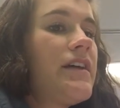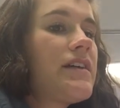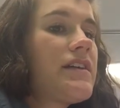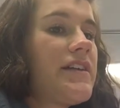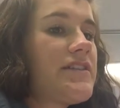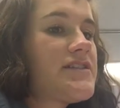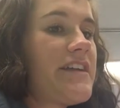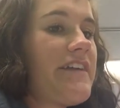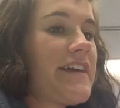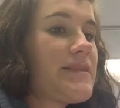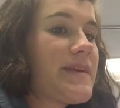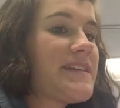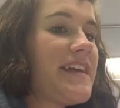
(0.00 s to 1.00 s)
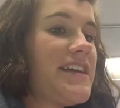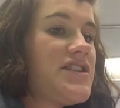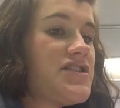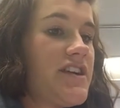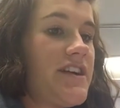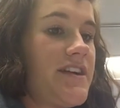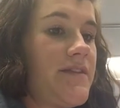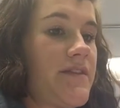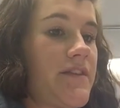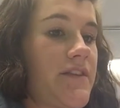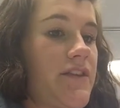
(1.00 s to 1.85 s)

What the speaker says: Clear set of expectations,